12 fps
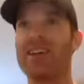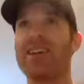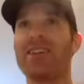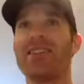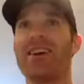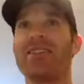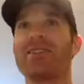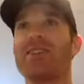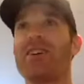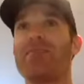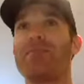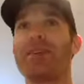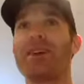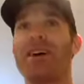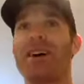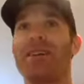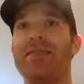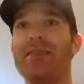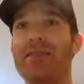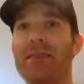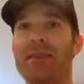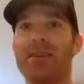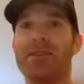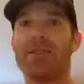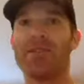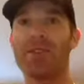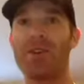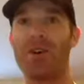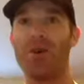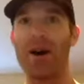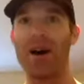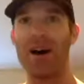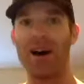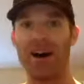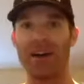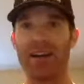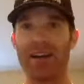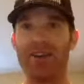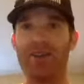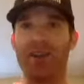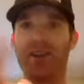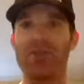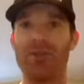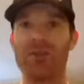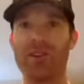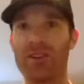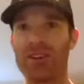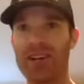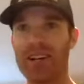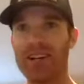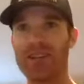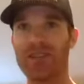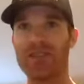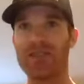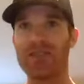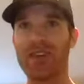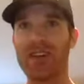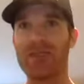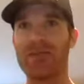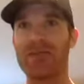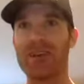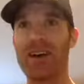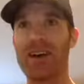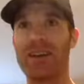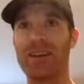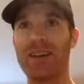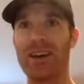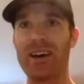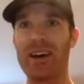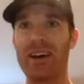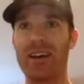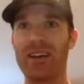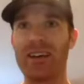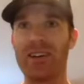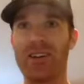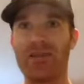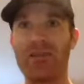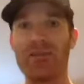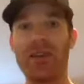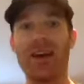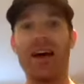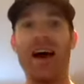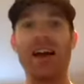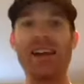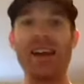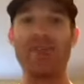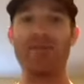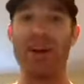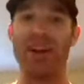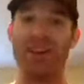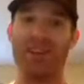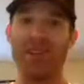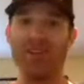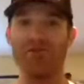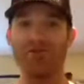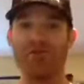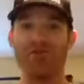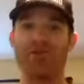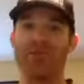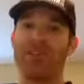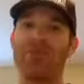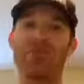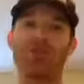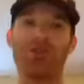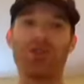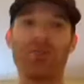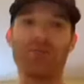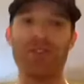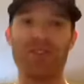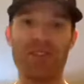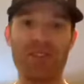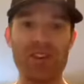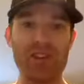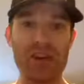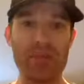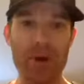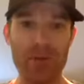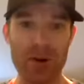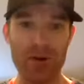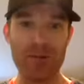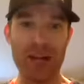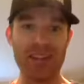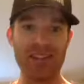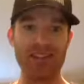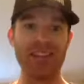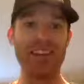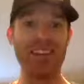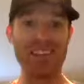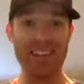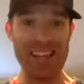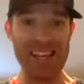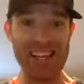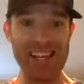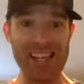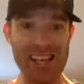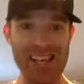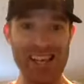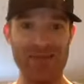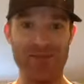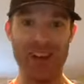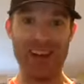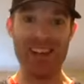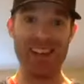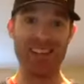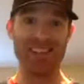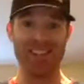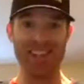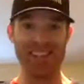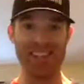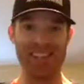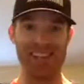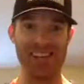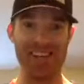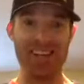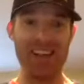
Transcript: thanks for hopping on. So, I'm kind of looking at notes here, guys. So, sorry about that. Again, right? They don't join your business and you get bummed out. That's stinking thinking, right? Stinking thinking.